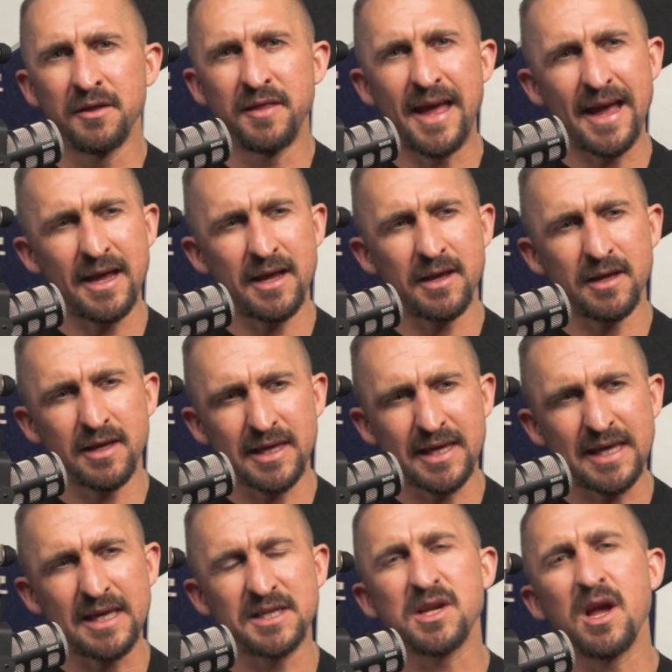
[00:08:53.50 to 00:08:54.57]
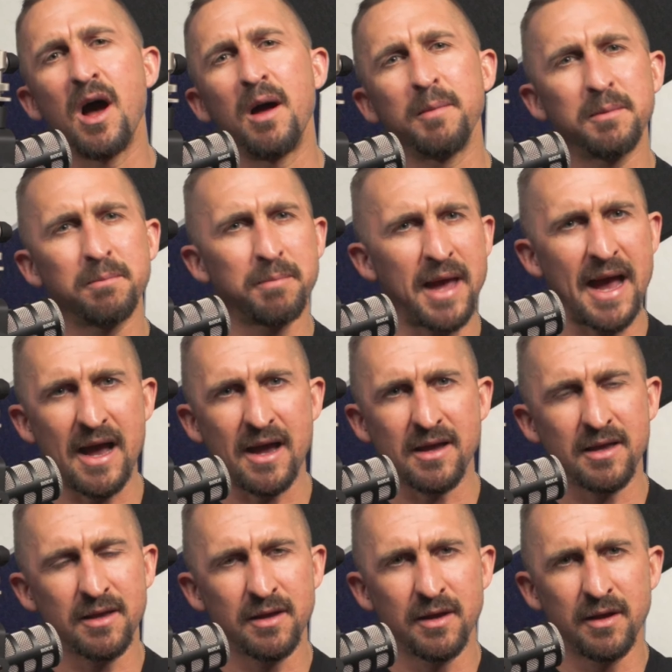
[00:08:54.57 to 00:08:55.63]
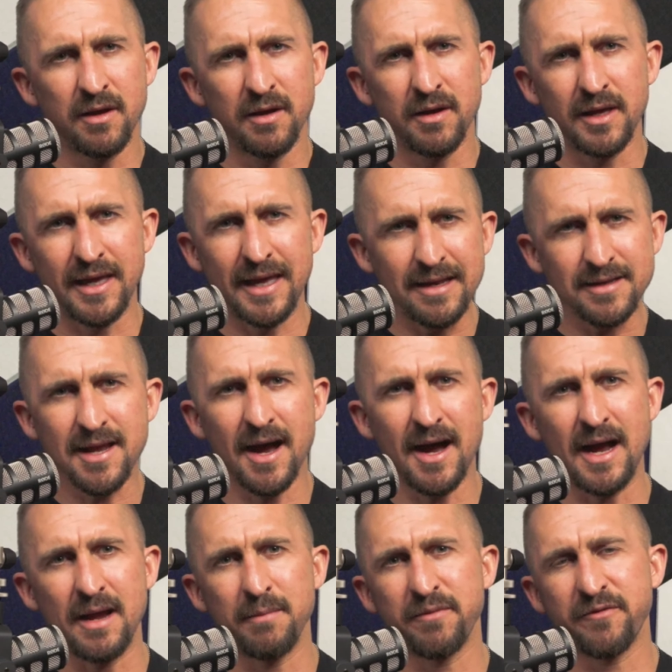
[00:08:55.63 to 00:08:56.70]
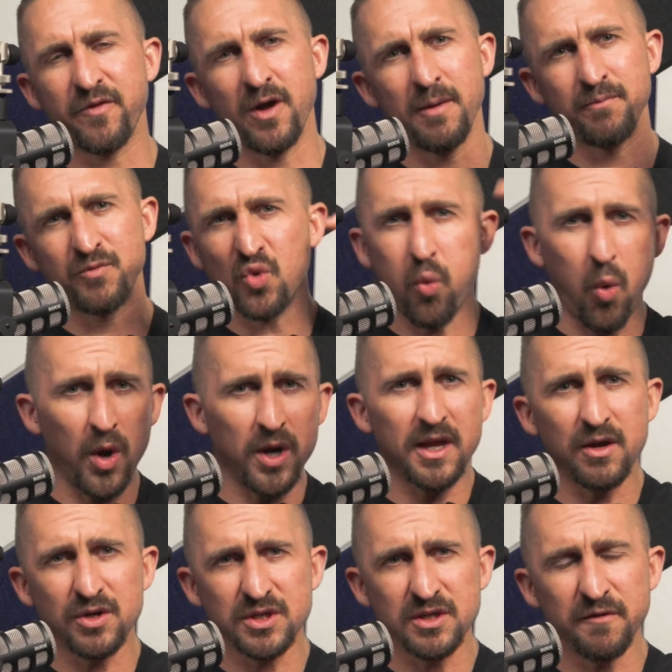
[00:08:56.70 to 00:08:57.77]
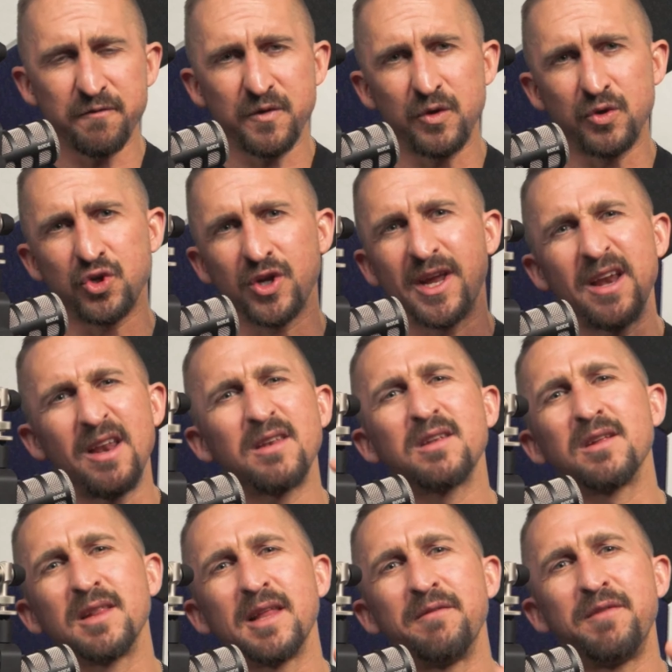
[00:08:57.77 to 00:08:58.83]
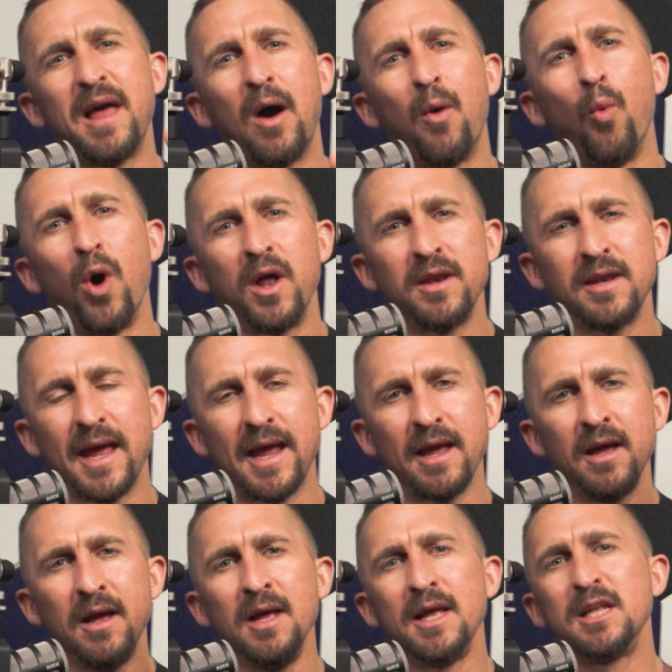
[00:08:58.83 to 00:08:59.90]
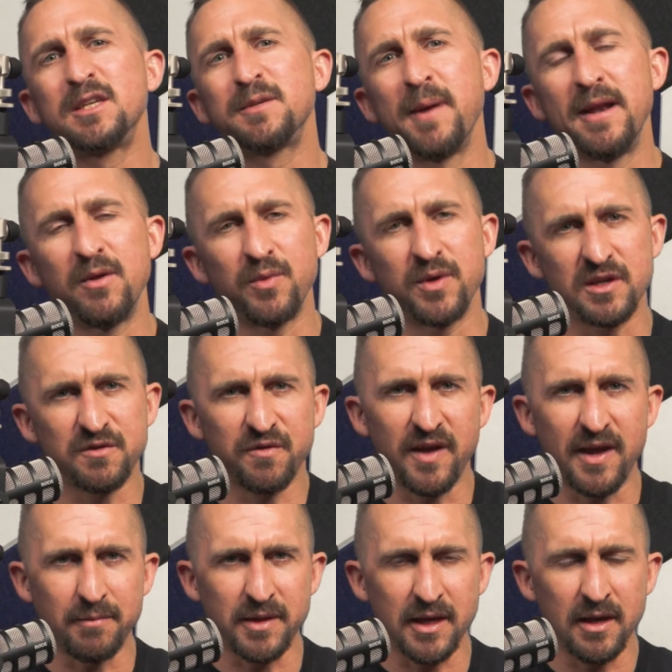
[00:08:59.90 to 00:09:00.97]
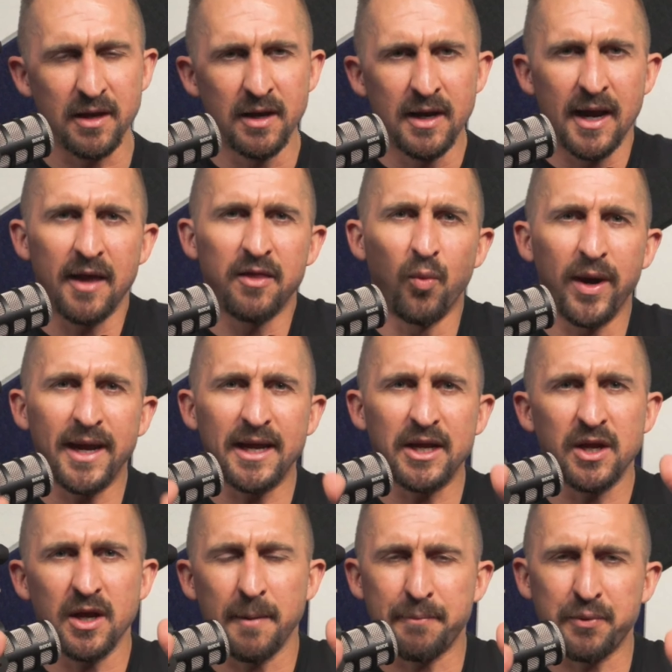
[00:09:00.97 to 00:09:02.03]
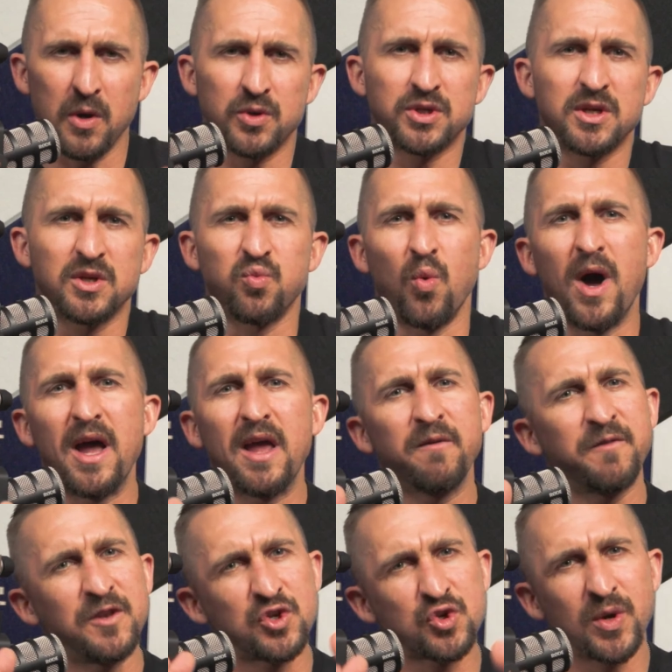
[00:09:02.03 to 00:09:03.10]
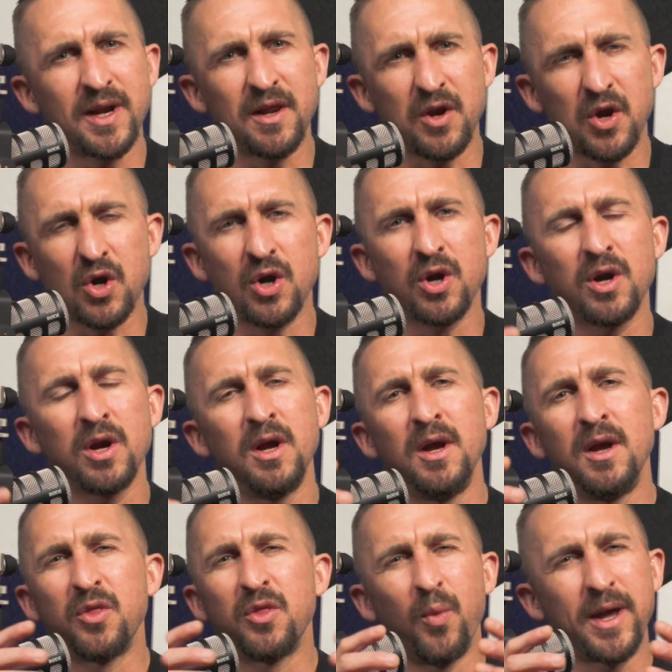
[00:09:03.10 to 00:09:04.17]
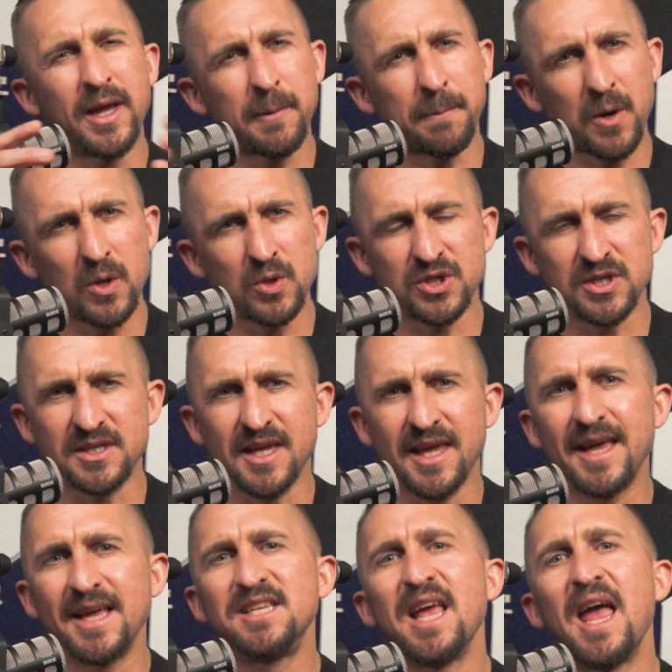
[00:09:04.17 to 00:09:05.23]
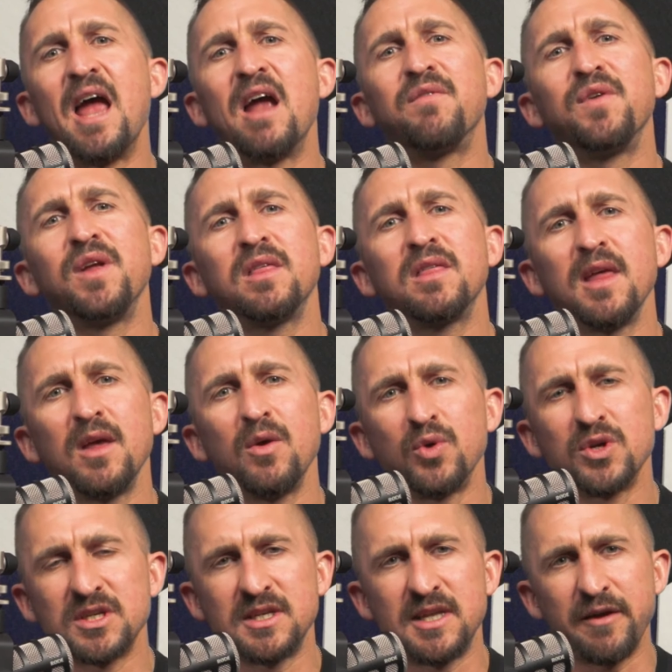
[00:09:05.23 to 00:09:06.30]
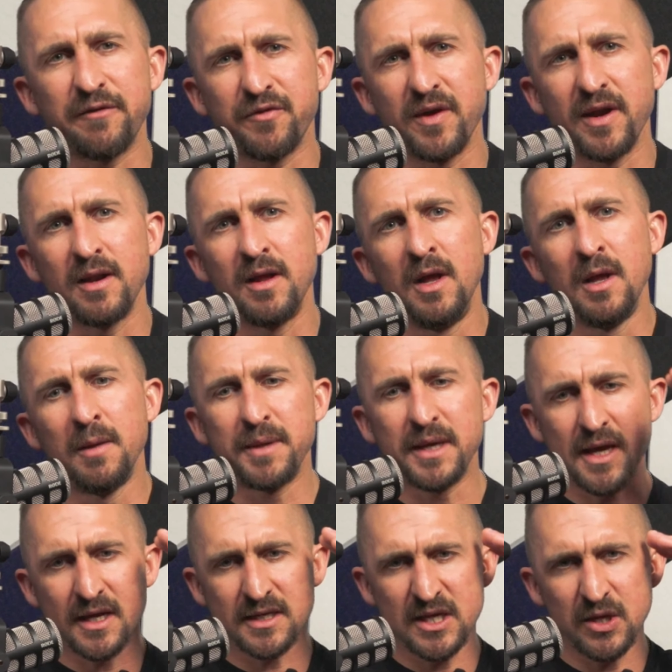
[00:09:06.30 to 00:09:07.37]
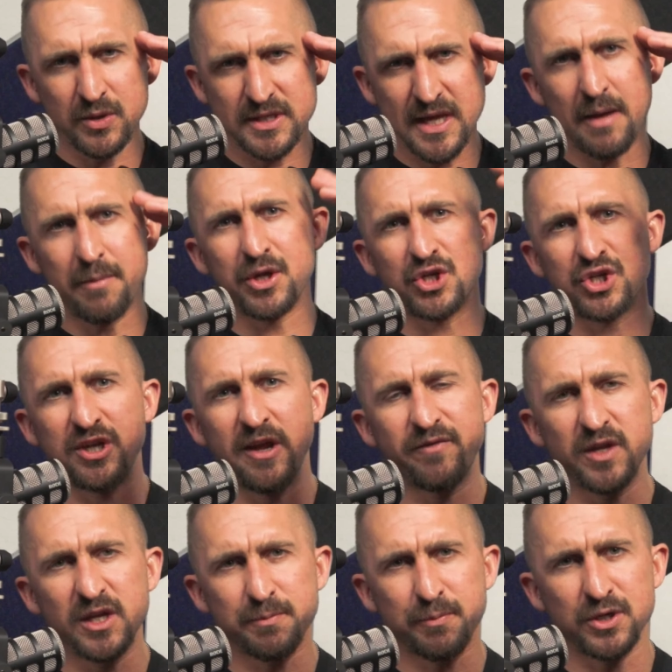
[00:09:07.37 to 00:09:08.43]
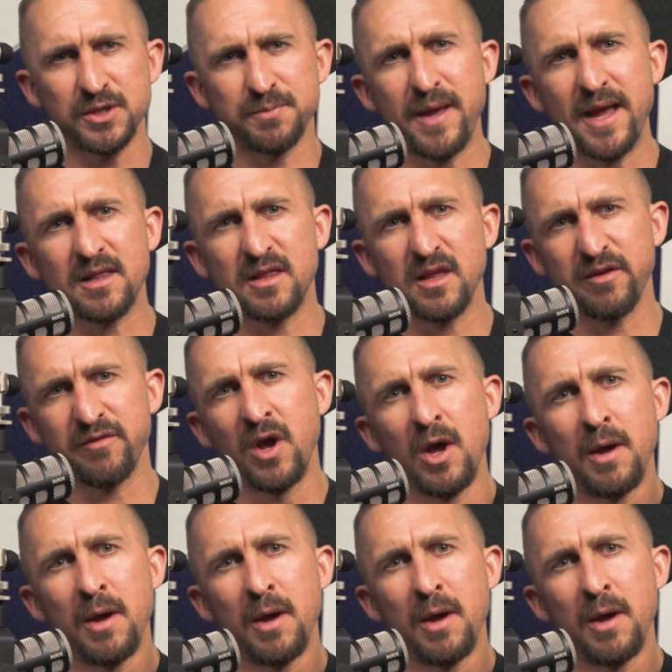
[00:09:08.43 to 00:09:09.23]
that he's coming back in time from 20 years in the future, getting to live that one day and spend it with his family. And the way he approached his wife and treated her, the way he approached his kids, everything was different because he was able to shift his perspective